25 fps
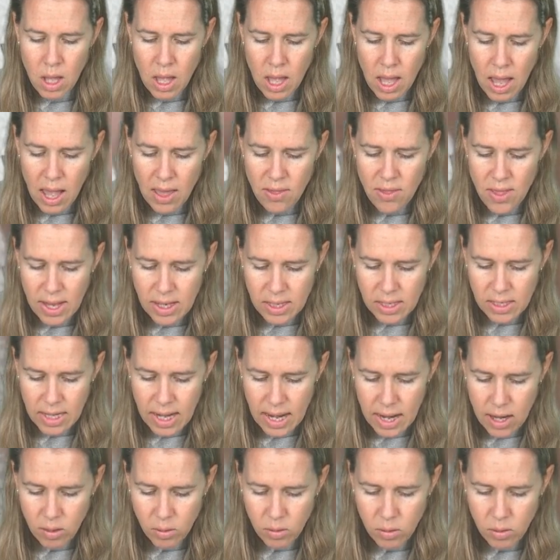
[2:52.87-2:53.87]
and then
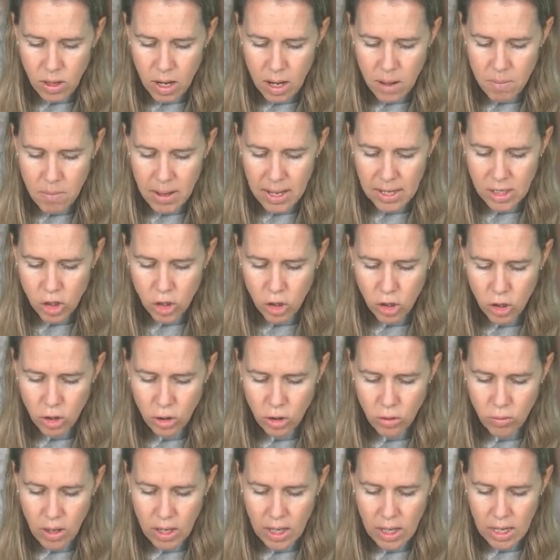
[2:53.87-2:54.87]
down and make sure your
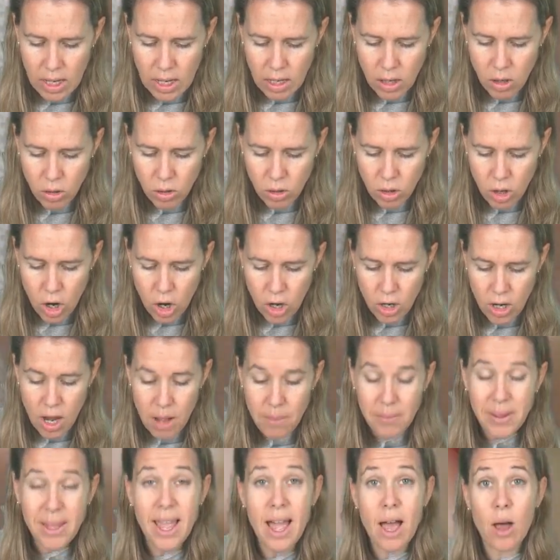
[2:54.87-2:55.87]
thread and needle are
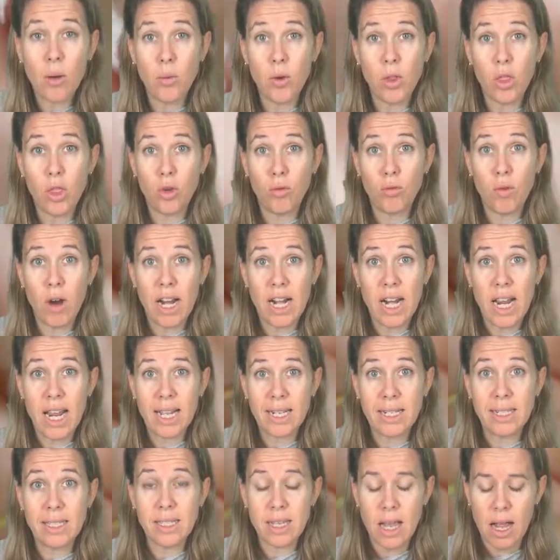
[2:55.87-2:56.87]
coming out the right
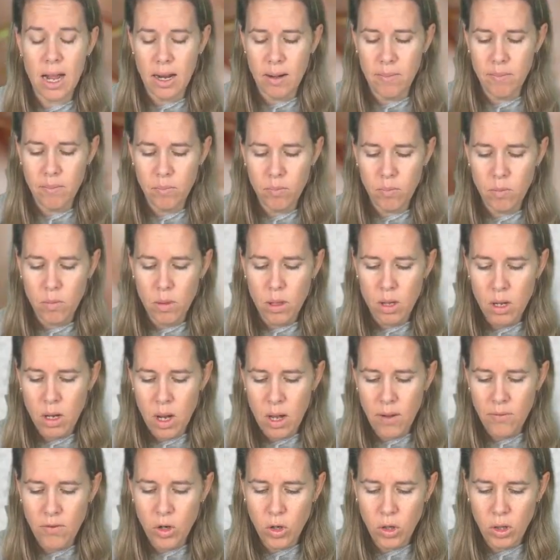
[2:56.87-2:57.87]
hand side
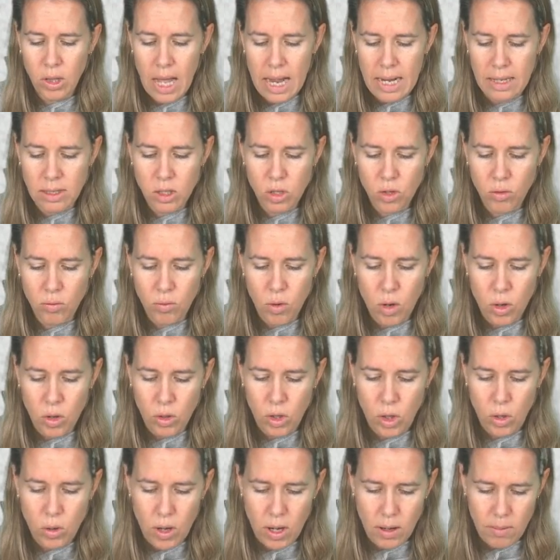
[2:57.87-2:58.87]
of your last raw
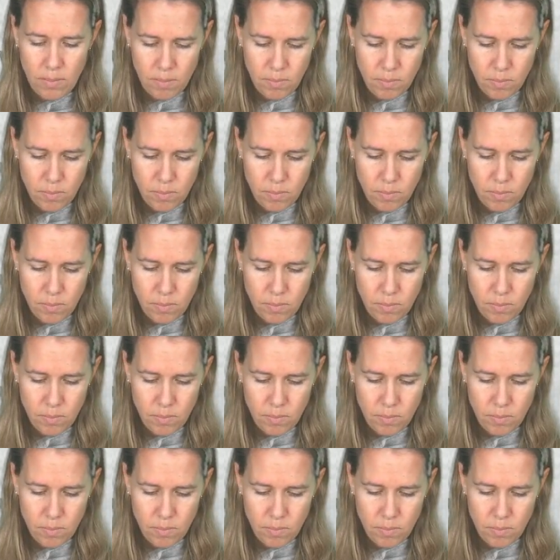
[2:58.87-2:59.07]
unit.